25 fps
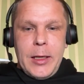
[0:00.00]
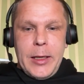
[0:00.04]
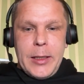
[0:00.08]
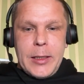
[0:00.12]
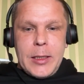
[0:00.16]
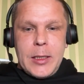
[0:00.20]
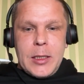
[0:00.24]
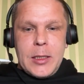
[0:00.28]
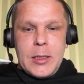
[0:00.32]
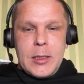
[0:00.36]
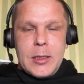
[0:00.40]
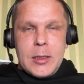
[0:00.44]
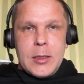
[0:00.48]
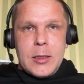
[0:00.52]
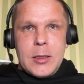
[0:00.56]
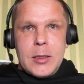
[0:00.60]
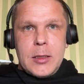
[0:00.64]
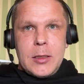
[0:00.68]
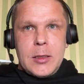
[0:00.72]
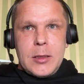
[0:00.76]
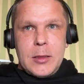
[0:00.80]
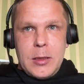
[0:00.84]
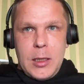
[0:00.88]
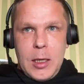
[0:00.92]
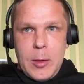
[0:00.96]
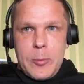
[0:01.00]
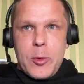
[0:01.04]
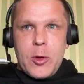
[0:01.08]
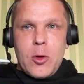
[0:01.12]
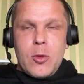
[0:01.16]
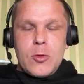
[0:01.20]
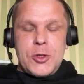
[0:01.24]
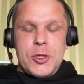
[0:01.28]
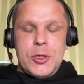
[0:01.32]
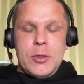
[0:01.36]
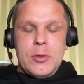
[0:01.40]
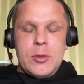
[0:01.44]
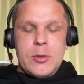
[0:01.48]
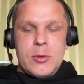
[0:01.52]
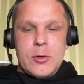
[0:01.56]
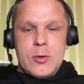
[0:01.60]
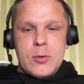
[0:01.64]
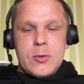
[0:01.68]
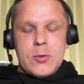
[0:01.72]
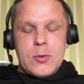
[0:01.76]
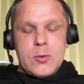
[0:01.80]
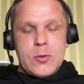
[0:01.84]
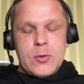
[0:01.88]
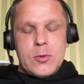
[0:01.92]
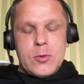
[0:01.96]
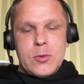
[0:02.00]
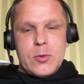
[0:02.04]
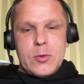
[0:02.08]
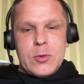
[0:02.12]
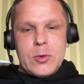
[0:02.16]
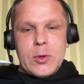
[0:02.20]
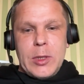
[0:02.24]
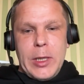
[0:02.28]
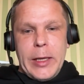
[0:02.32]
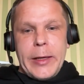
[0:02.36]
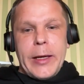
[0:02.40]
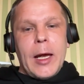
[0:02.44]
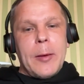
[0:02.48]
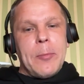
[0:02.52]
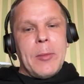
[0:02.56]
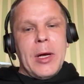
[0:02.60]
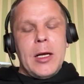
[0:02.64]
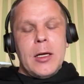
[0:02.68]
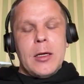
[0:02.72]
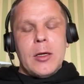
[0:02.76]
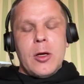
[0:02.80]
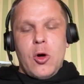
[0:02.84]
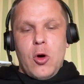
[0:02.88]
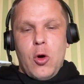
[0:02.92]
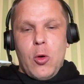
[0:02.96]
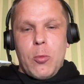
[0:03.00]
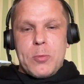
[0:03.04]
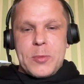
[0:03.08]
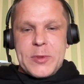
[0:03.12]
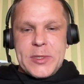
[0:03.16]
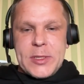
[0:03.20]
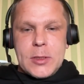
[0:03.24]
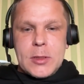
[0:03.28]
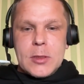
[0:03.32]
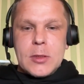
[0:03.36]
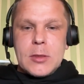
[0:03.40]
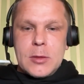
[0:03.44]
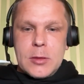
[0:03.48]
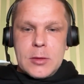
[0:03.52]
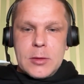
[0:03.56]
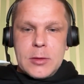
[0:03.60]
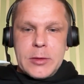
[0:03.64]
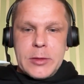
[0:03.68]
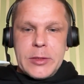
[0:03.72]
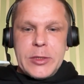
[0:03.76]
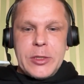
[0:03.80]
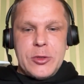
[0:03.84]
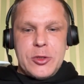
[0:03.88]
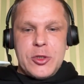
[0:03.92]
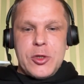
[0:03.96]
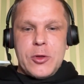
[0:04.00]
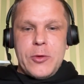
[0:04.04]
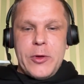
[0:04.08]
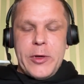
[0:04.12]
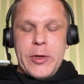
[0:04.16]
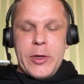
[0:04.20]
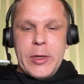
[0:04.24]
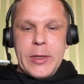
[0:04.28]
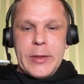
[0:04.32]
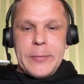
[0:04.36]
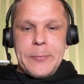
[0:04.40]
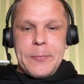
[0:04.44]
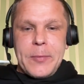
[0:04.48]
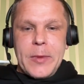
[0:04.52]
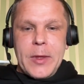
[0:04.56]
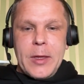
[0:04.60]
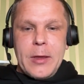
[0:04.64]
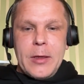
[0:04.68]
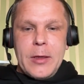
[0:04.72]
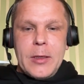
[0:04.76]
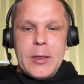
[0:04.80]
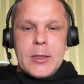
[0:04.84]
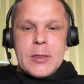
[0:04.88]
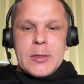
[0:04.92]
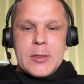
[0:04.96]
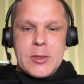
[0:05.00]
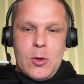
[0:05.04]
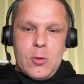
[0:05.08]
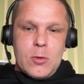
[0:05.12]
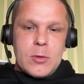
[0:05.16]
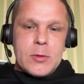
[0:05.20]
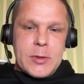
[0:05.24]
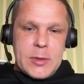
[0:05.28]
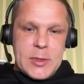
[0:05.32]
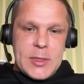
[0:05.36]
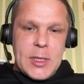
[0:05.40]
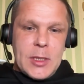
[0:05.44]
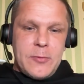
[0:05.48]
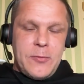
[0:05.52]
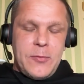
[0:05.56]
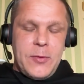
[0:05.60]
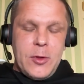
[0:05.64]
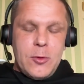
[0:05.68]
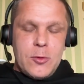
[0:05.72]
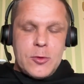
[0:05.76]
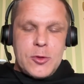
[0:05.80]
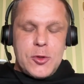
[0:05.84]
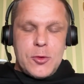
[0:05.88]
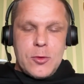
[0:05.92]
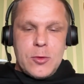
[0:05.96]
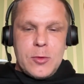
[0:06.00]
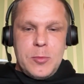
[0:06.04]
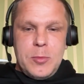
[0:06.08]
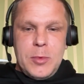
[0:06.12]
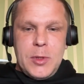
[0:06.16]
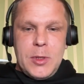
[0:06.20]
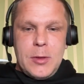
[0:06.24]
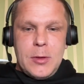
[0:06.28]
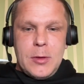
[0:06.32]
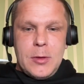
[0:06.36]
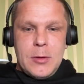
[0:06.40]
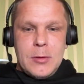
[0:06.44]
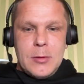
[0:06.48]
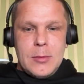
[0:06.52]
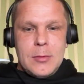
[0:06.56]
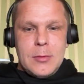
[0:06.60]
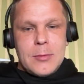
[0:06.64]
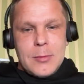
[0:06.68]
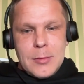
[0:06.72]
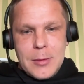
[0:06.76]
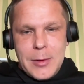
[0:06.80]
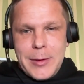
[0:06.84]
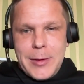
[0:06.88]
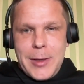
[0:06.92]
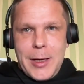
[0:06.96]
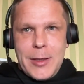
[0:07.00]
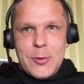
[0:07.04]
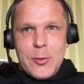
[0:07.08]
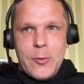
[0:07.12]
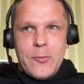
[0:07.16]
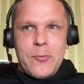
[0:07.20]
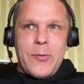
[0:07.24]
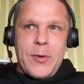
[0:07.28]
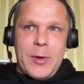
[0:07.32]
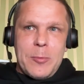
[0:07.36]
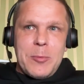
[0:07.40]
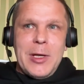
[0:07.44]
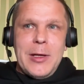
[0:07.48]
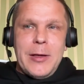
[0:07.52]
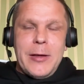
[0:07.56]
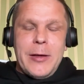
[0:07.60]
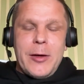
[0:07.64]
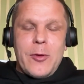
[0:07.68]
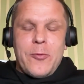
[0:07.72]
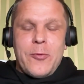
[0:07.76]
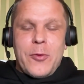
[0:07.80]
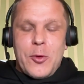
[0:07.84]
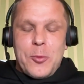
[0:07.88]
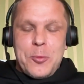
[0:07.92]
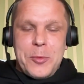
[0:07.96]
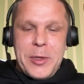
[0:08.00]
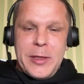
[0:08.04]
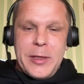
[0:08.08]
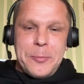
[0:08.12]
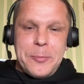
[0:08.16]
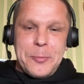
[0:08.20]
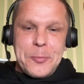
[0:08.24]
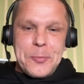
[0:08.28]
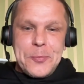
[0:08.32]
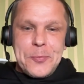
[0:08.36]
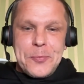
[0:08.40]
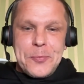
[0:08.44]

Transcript: and approaching to like ML ops engineering. So that field should be kind of familiar for me.